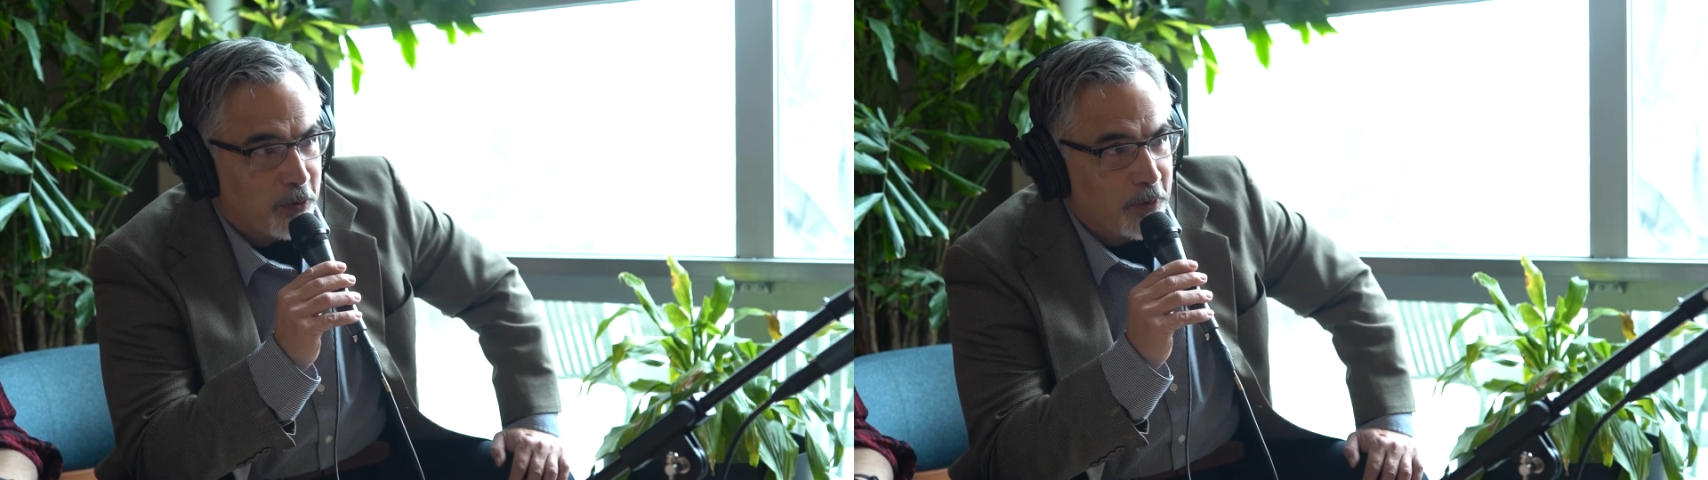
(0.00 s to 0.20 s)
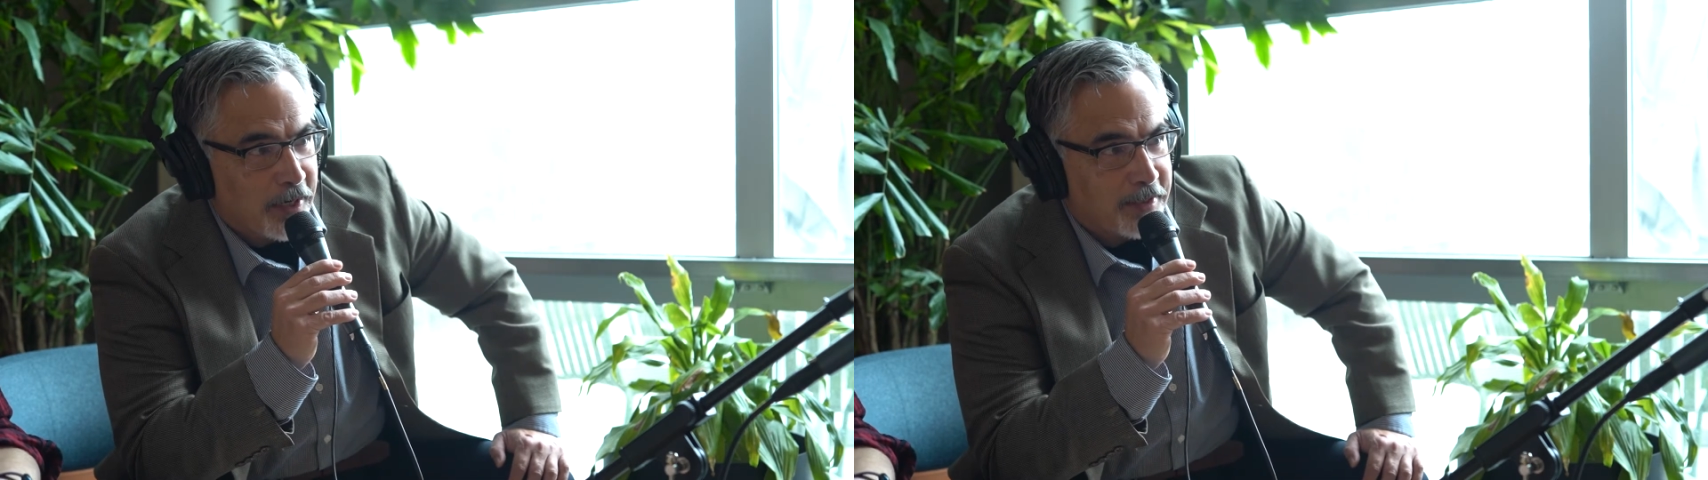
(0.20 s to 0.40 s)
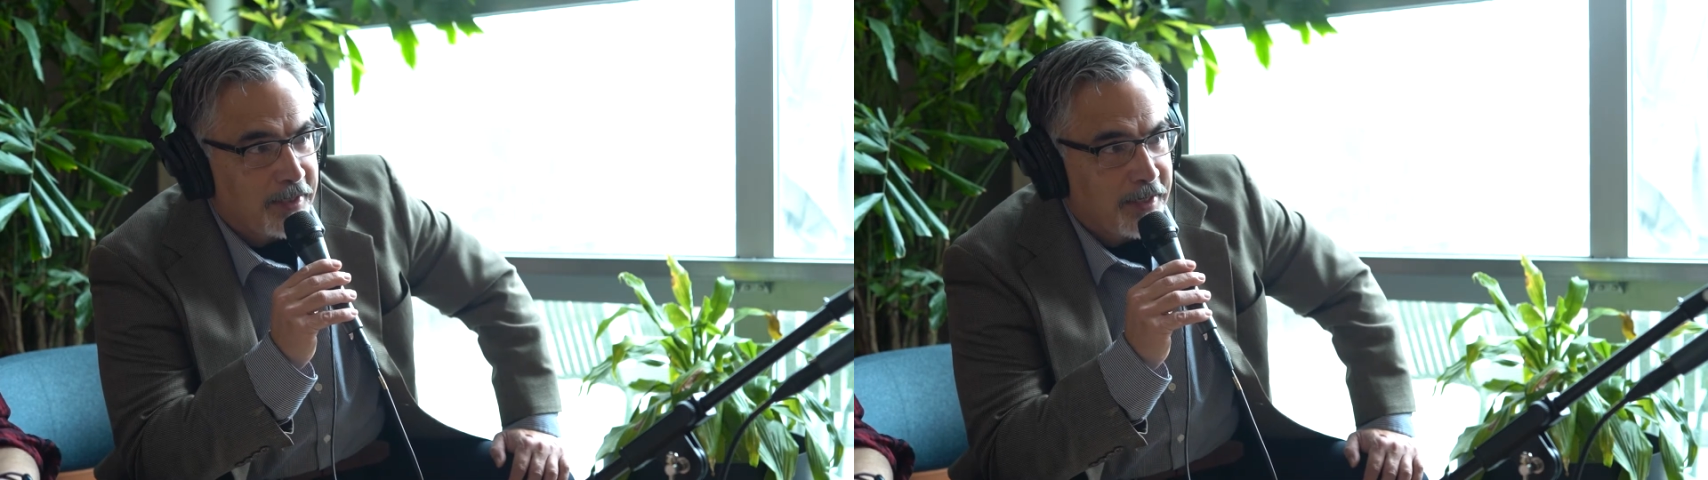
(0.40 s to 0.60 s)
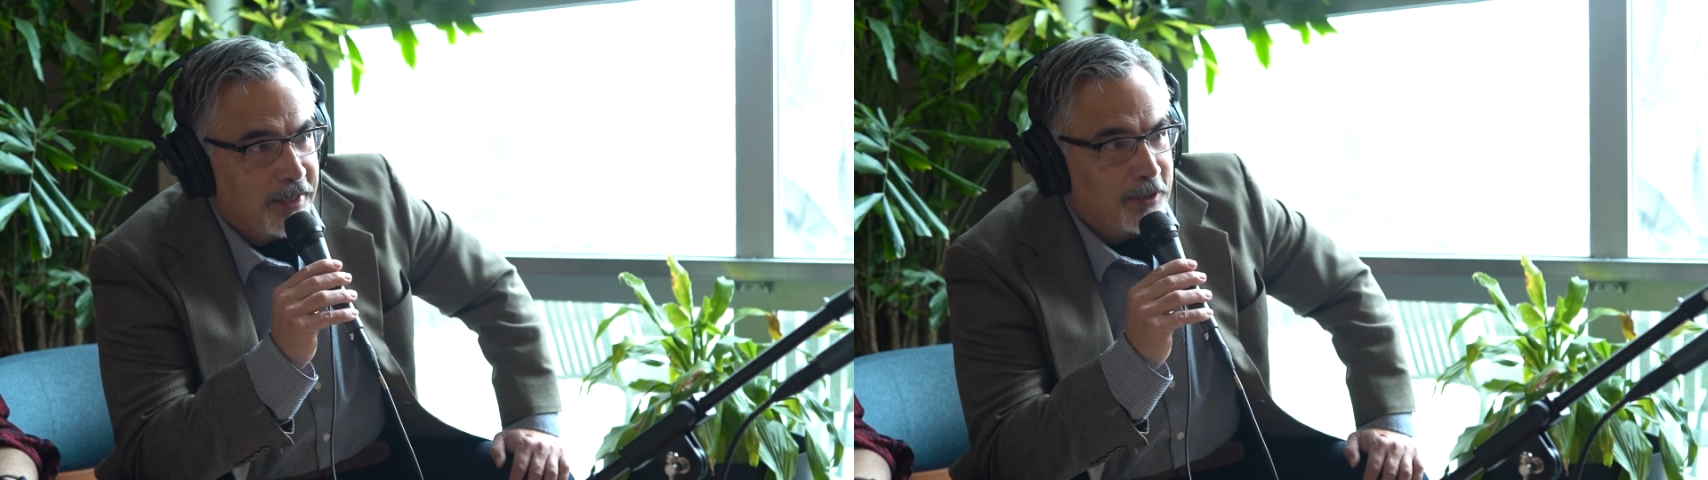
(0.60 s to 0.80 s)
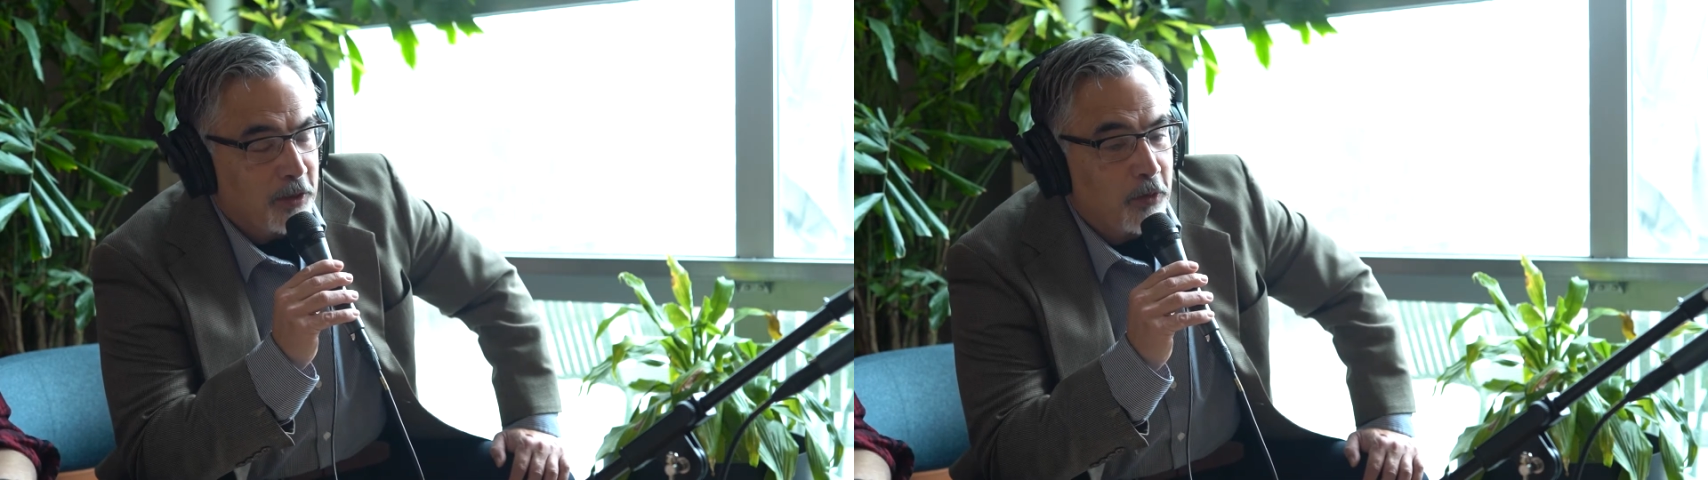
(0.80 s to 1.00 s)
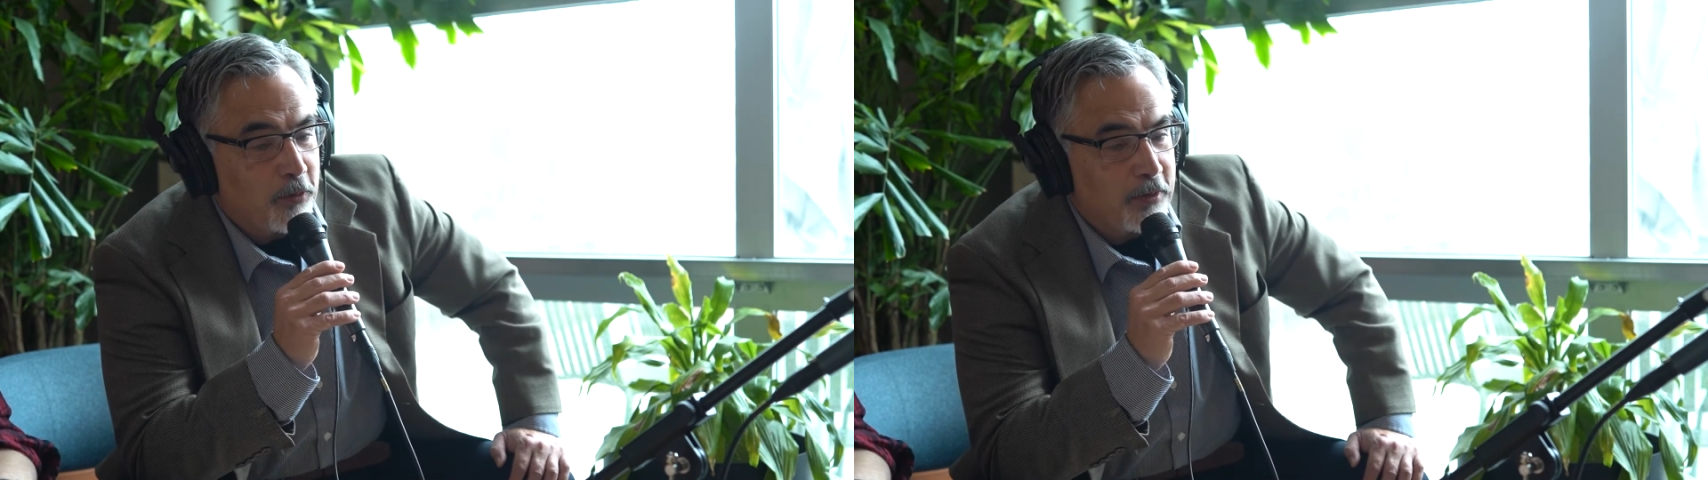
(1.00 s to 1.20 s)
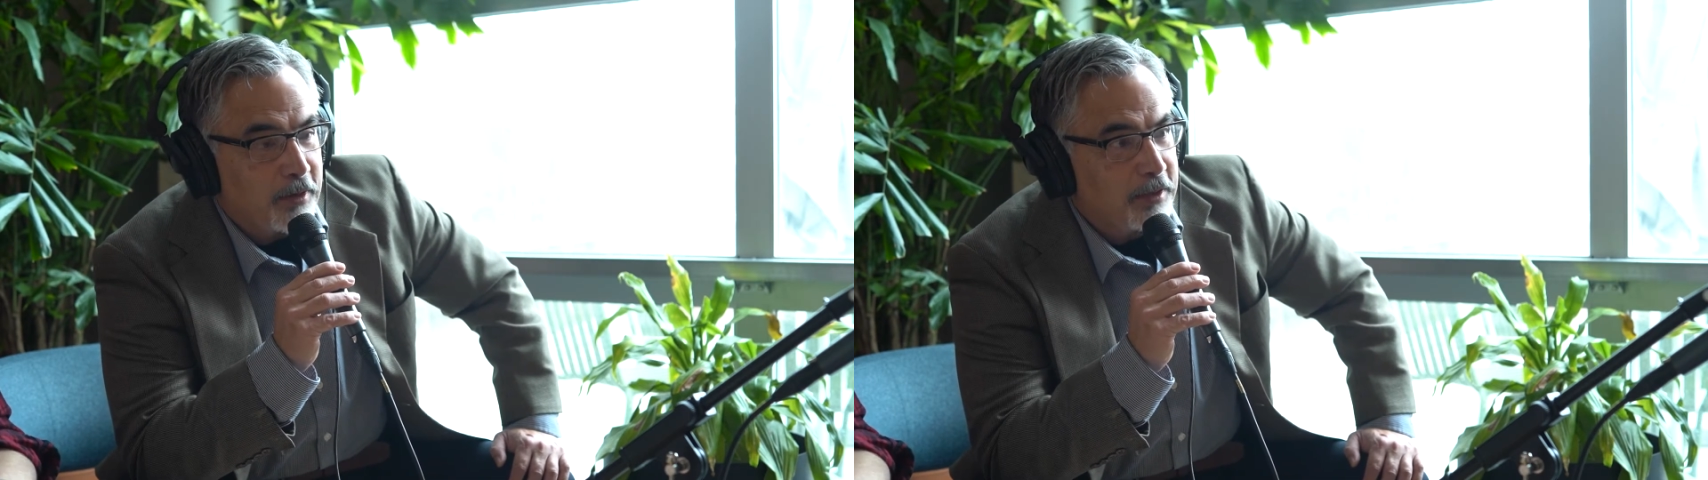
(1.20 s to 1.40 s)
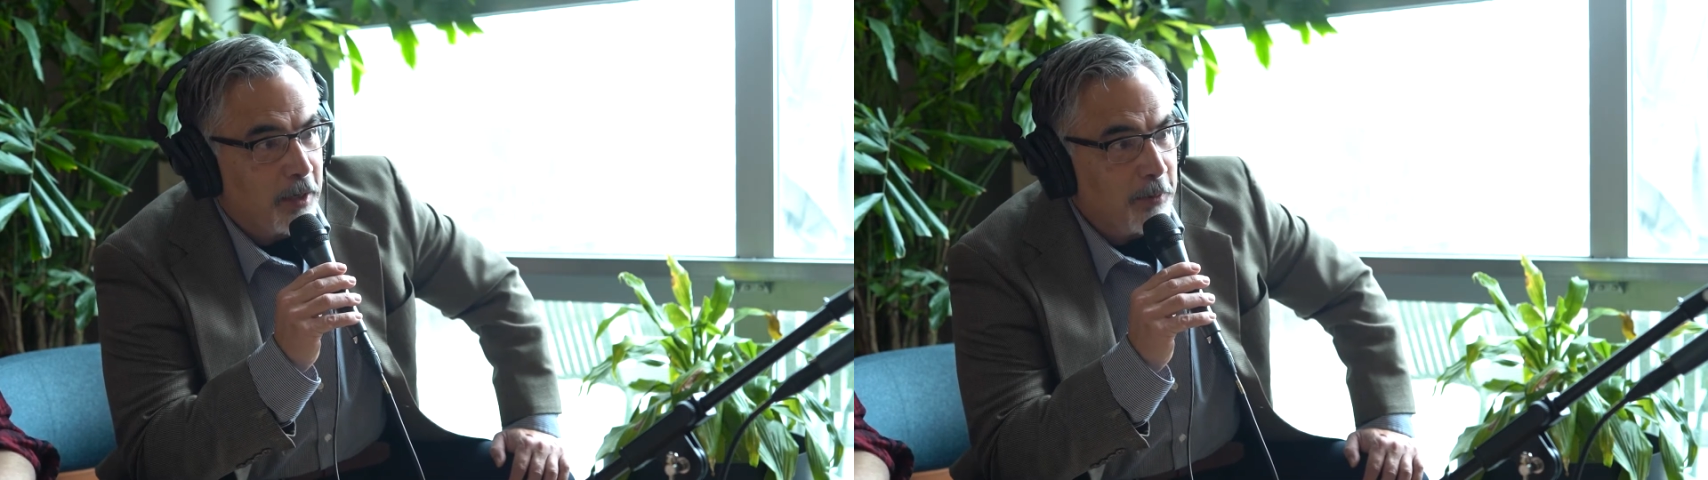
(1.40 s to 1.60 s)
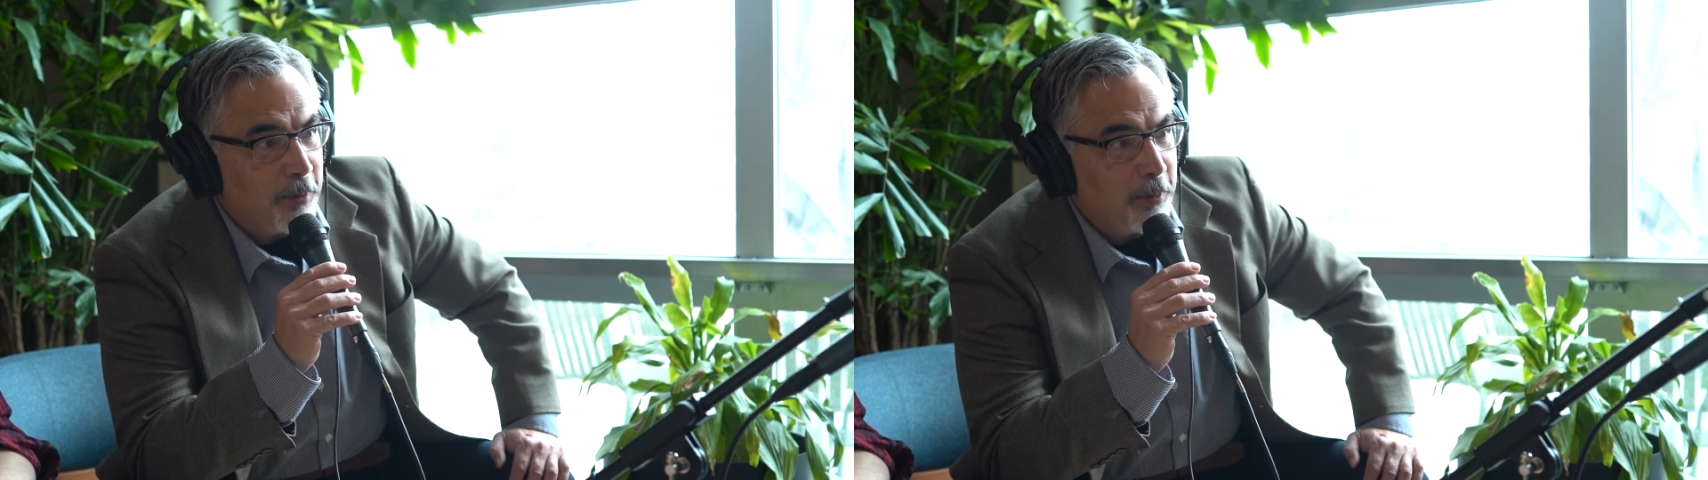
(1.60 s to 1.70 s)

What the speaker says: correct. So, tell me